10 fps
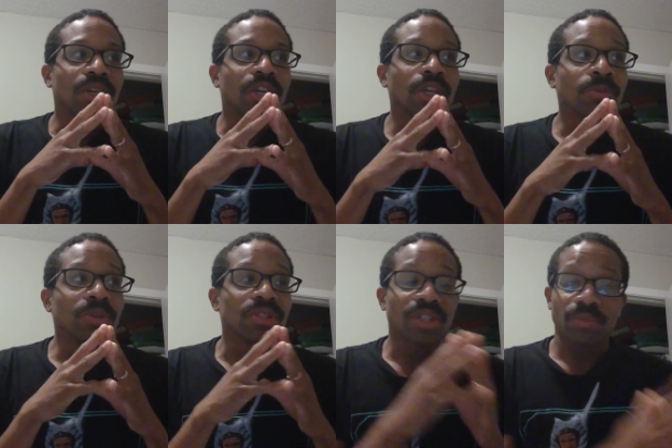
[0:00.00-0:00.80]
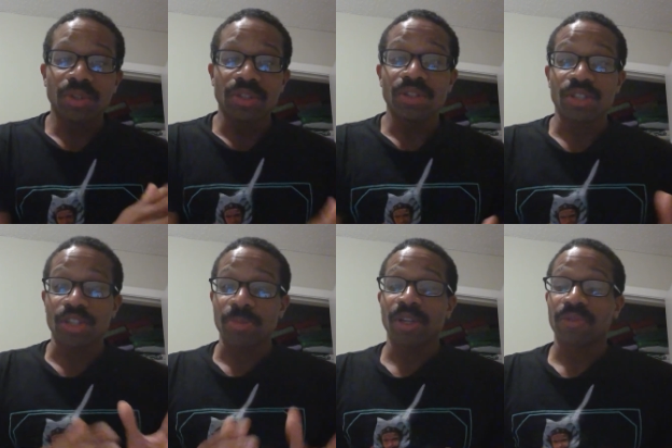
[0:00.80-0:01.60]
he was originally
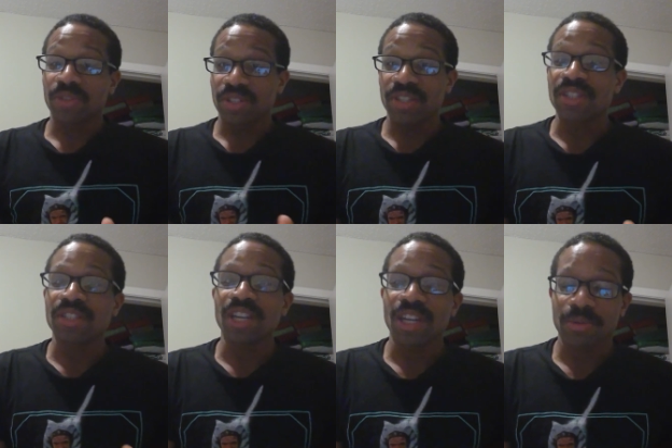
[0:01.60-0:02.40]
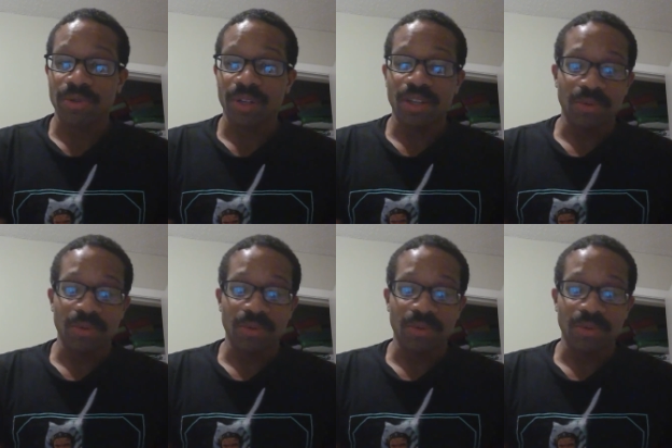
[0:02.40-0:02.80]
suspended for 6 games, right?